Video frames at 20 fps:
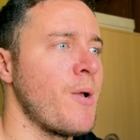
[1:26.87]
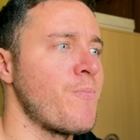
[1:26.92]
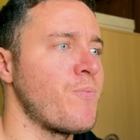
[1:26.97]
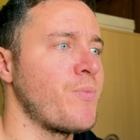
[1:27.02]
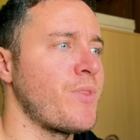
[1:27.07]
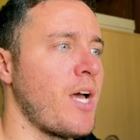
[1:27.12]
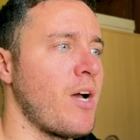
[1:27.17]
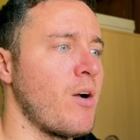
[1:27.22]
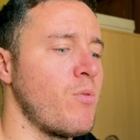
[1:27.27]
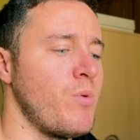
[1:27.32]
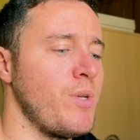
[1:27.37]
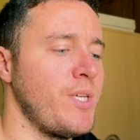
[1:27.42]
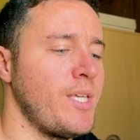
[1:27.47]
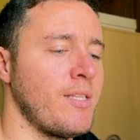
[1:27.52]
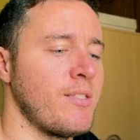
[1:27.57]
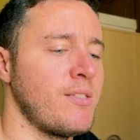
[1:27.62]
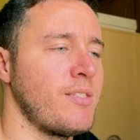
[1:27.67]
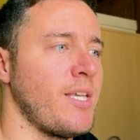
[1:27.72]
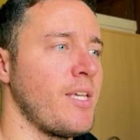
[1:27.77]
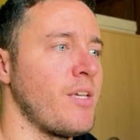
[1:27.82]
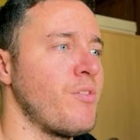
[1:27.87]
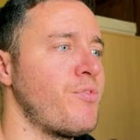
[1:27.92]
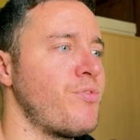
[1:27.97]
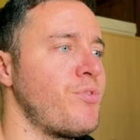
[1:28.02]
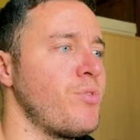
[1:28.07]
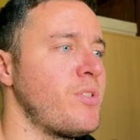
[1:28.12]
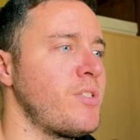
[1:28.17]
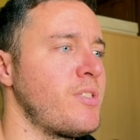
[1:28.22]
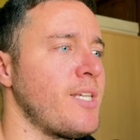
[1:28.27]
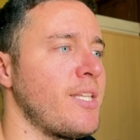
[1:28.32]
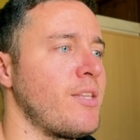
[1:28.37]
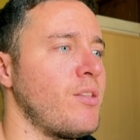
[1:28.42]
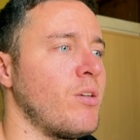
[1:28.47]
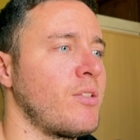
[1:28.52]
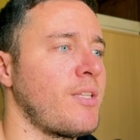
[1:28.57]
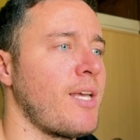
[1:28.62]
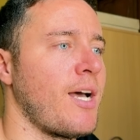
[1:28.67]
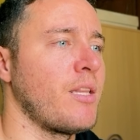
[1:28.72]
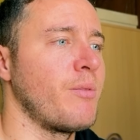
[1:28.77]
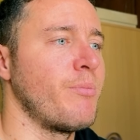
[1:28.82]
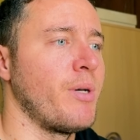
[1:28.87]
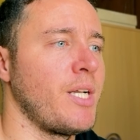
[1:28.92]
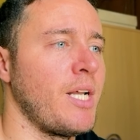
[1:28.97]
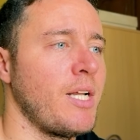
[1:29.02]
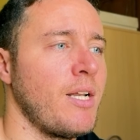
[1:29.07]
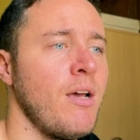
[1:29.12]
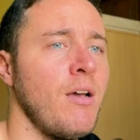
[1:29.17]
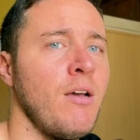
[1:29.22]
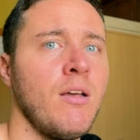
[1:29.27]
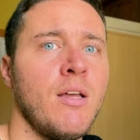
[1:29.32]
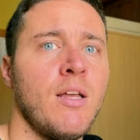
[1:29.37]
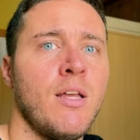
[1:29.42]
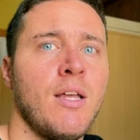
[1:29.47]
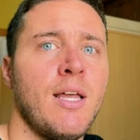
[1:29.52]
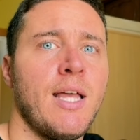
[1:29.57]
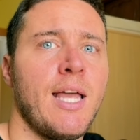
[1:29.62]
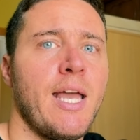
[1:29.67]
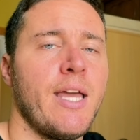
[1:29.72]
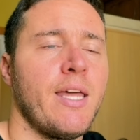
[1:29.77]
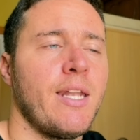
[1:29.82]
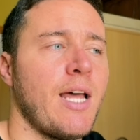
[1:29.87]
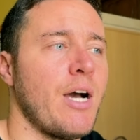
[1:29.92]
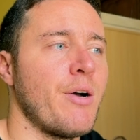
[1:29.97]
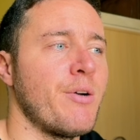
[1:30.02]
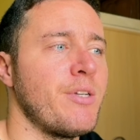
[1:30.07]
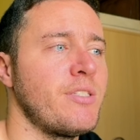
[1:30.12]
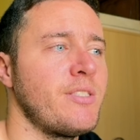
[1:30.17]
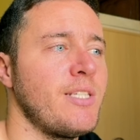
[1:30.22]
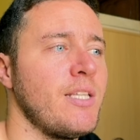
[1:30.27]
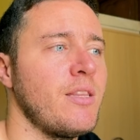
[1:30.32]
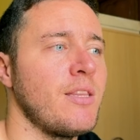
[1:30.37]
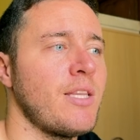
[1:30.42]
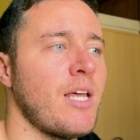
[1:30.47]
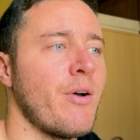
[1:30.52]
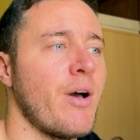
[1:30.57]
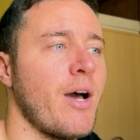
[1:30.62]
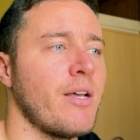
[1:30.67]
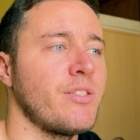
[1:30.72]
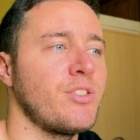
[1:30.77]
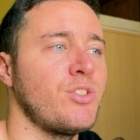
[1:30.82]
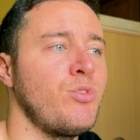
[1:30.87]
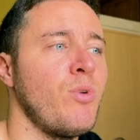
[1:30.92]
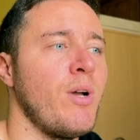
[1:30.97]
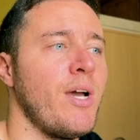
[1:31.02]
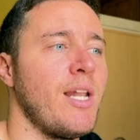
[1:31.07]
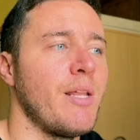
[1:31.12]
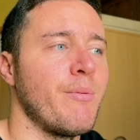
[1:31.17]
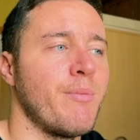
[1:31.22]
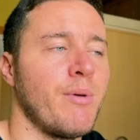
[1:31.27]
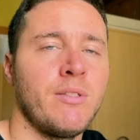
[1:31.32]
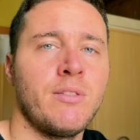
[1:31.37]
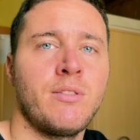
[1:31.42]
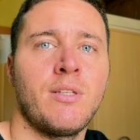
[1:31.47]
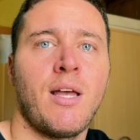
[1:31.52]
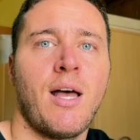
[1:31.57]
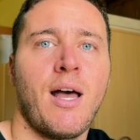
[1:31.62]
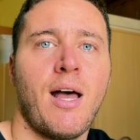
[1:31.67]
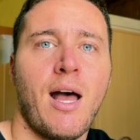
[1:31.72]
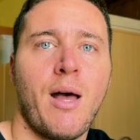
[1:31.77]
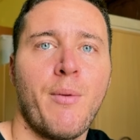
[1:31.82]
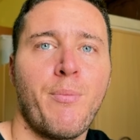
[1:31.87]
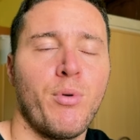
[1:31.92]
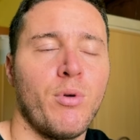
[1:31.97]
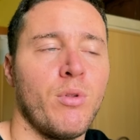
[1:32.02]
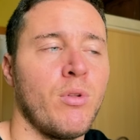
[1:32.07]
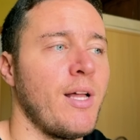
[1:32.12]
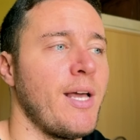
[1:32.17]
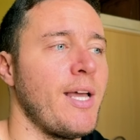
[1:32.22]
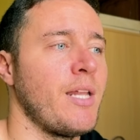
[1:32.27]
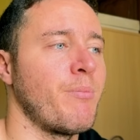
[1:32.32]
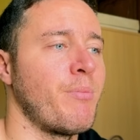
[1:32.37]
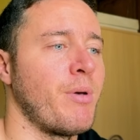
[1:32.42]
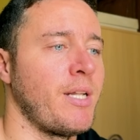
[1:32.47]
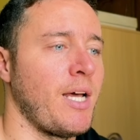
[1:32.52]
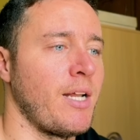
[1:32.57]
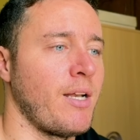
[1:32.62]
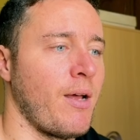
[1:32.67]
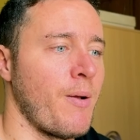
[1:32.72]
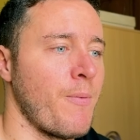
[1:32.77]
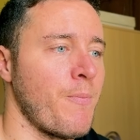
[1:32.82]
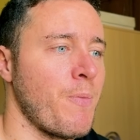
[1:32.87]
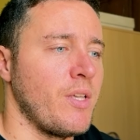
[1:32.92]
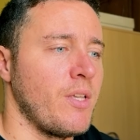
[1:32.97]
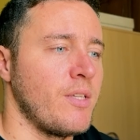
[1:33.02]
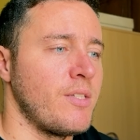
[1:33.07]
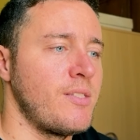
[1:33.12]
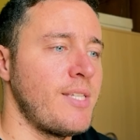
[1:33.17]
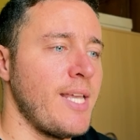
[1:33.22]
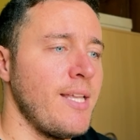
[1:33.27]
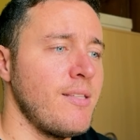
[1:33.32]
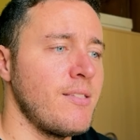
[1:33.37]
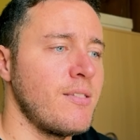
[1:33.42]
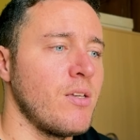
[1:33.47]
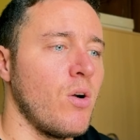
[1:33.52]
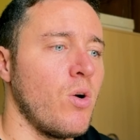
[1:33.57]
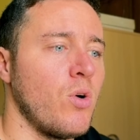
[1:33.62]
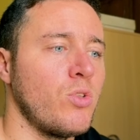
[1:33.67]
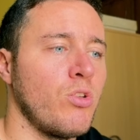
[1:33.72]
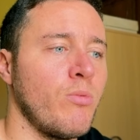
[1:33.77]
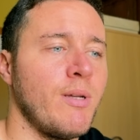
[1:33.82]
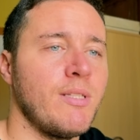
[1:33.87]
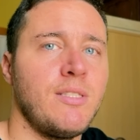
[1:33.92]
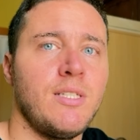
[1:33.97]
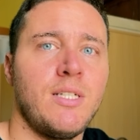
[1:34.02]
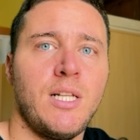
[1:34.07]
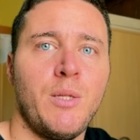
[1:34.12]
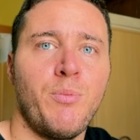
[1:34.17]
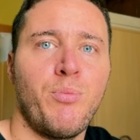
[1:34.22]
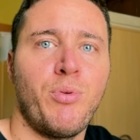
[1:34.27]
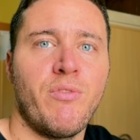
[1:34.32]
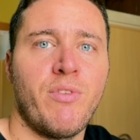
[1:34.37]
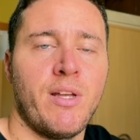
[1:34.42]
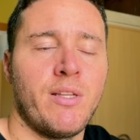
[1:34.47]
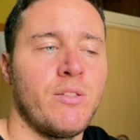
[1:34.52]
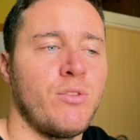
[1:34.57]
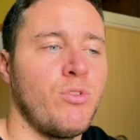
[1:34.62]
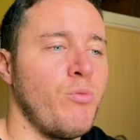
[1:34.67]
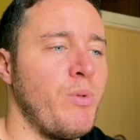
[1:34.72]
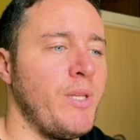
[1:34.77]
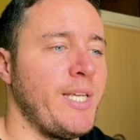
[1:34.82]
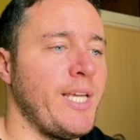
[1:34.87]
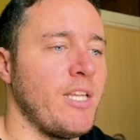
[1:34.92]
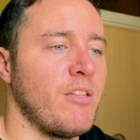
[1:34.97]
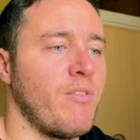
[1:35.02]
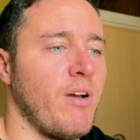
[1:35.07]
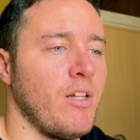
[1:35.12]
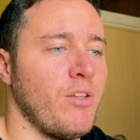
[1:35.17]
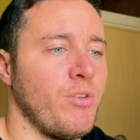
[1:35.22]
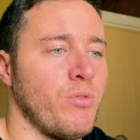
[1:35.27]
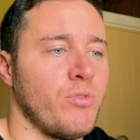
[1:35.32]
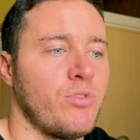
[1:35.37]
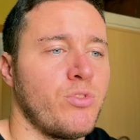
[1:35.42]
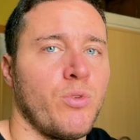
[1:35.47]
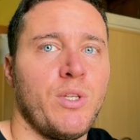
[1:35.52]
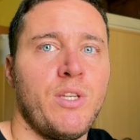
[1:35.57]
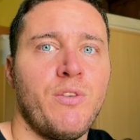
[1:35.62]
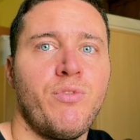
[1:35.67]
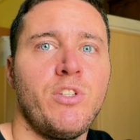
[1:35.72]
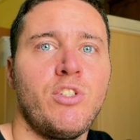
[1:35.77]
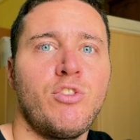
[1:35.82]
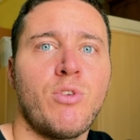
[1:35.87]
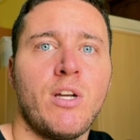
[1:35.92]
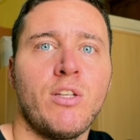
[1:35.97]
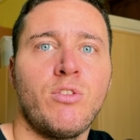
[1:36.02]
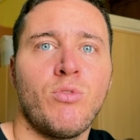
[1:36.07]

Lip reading: Now we can say fruit set.addBanana, and our set now has two elements, apple and banana. Set automatically prevents duplicate value. So if we try to